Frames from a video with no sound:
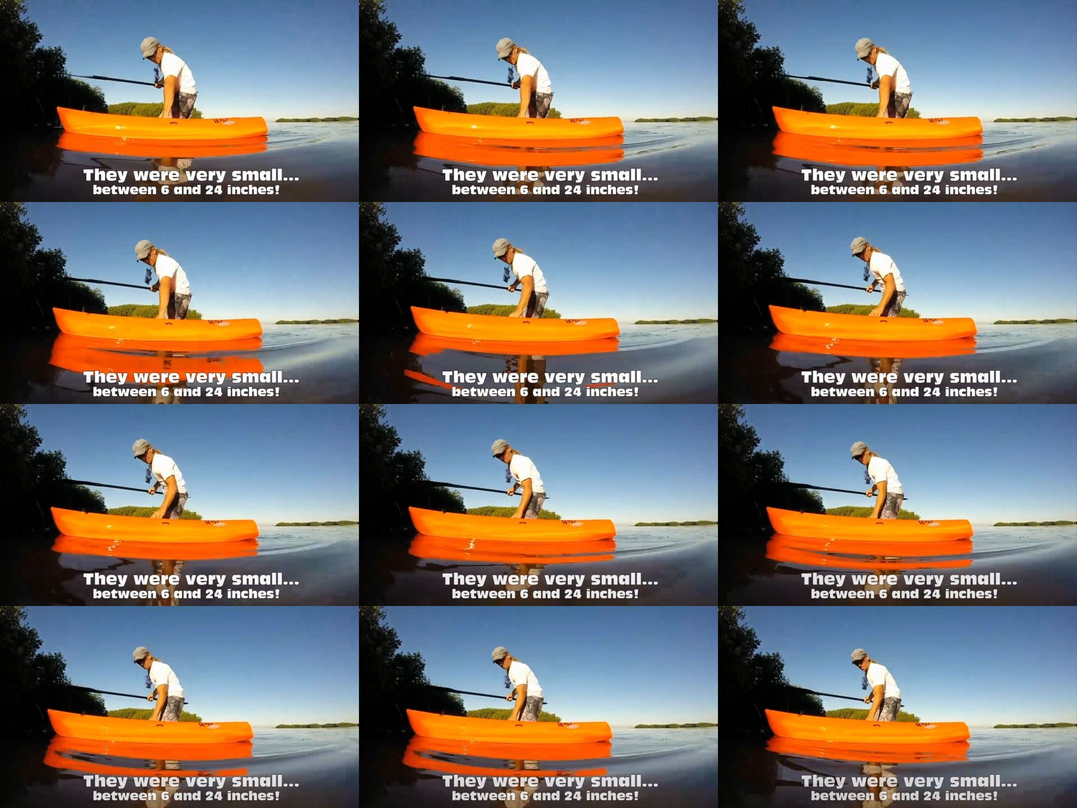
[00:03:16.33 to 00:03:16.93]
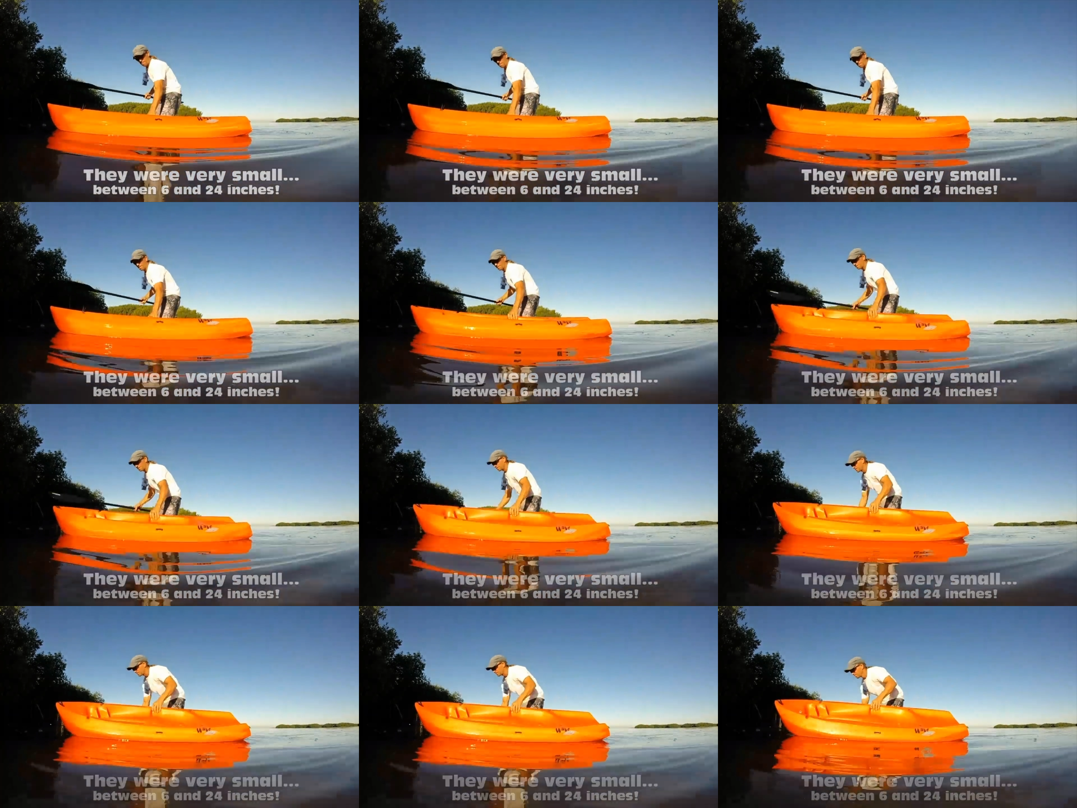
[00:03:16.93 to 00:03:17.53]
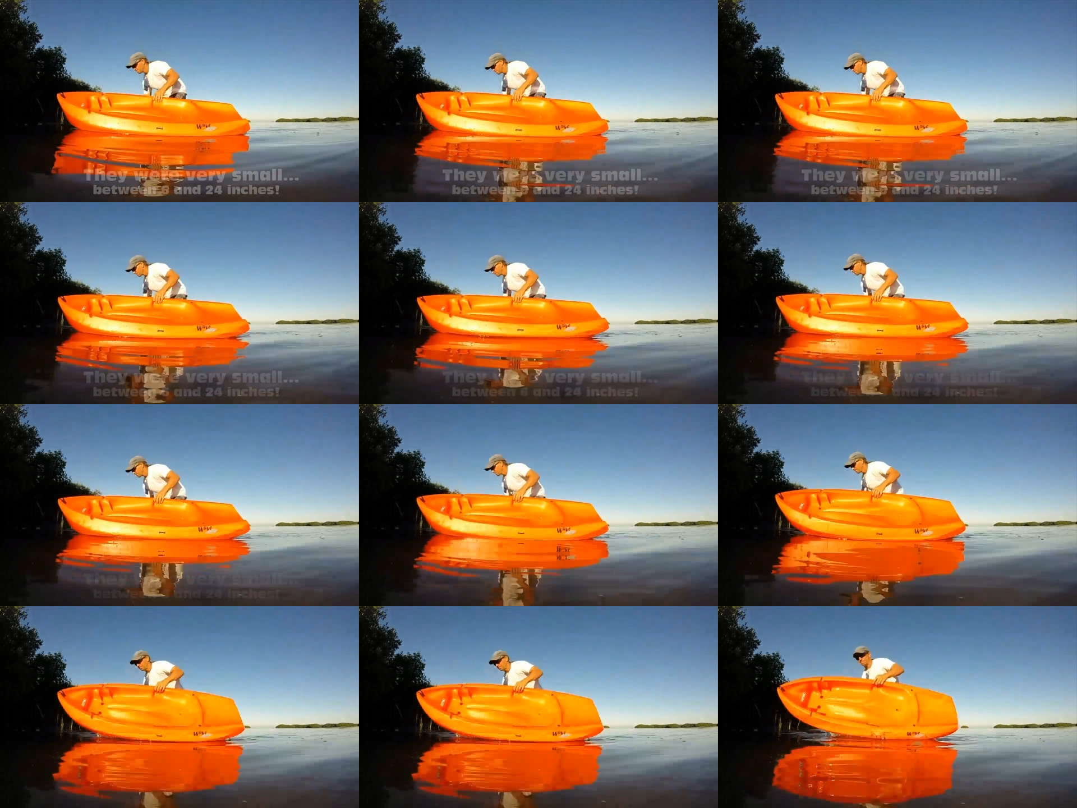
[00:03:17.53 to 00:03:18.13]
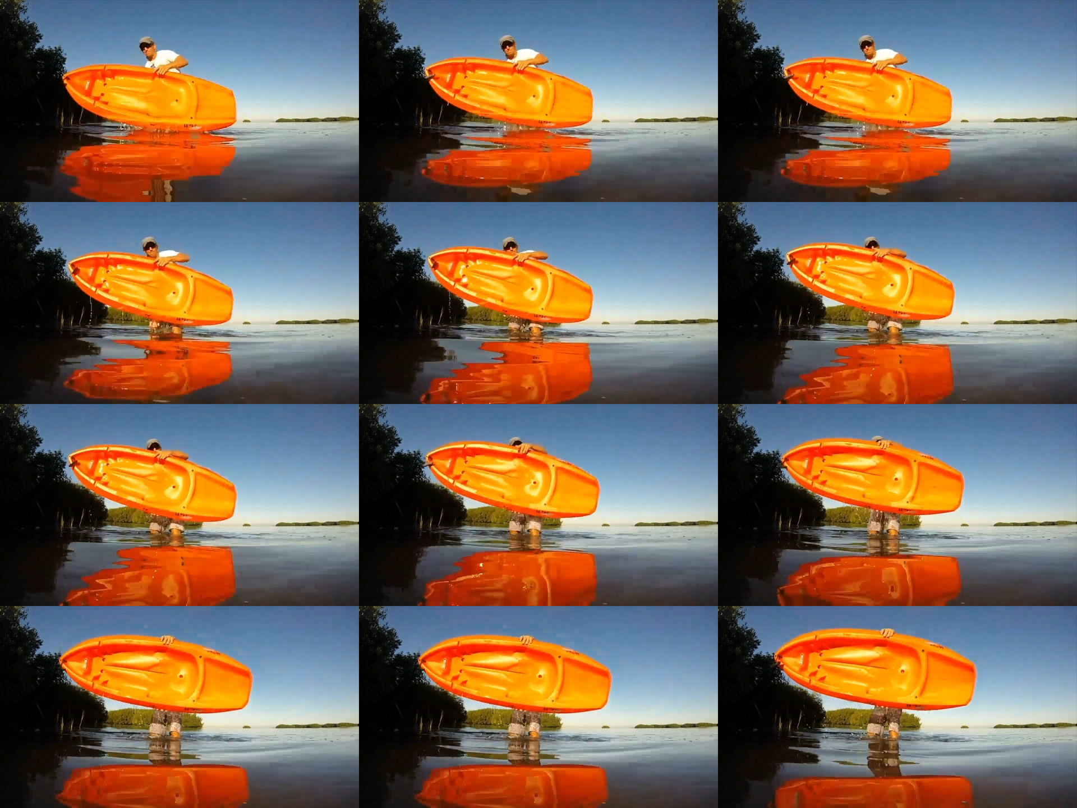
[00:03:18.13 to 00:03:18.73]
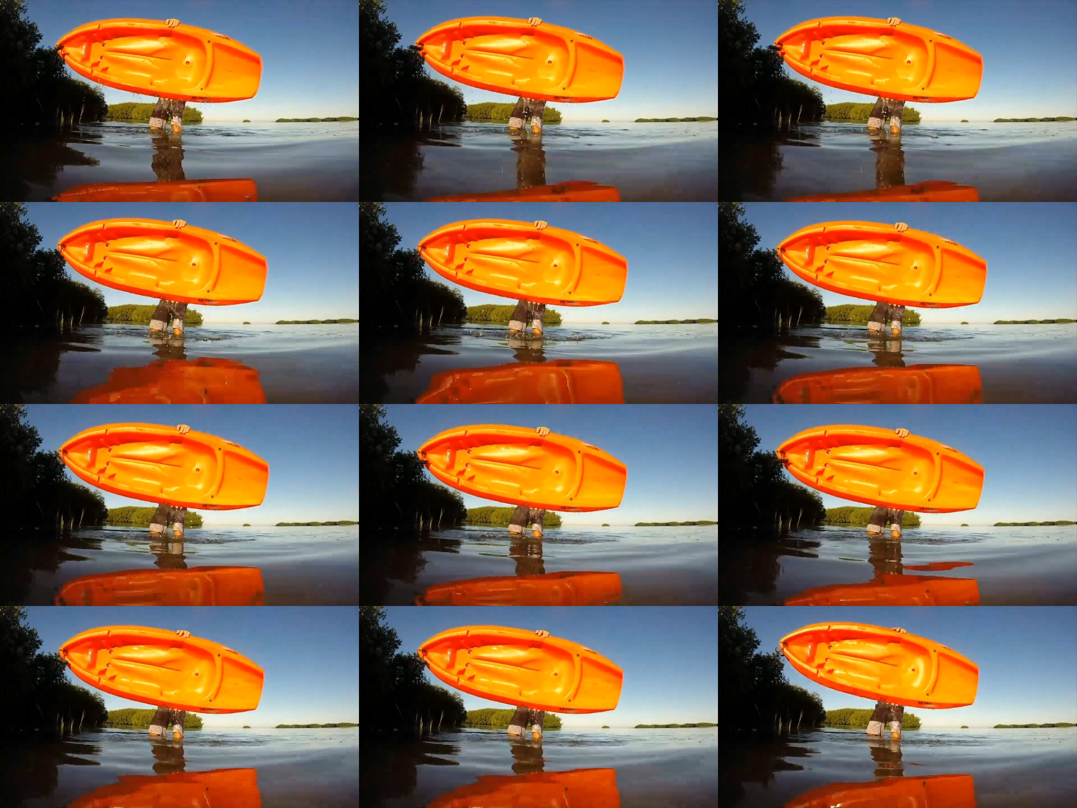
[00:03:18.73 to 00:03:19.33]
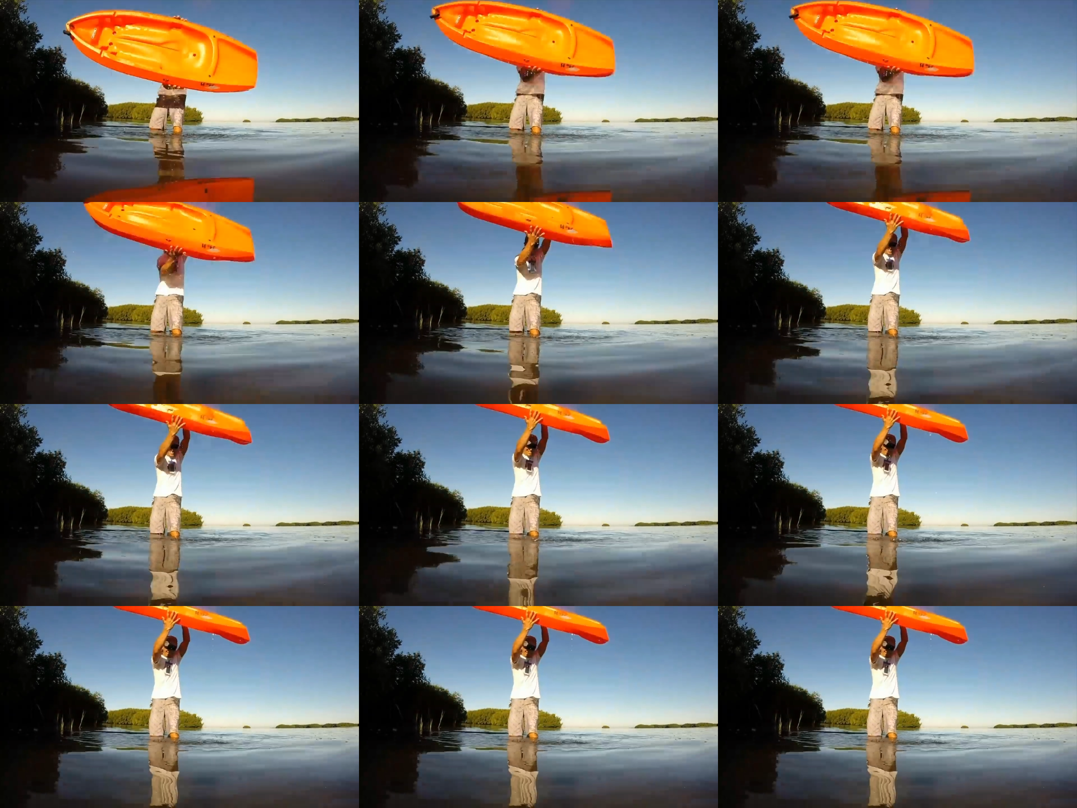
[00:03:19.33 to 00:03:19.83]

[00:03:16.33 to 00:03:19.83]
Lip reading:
No face is visible, so there are no lips to read.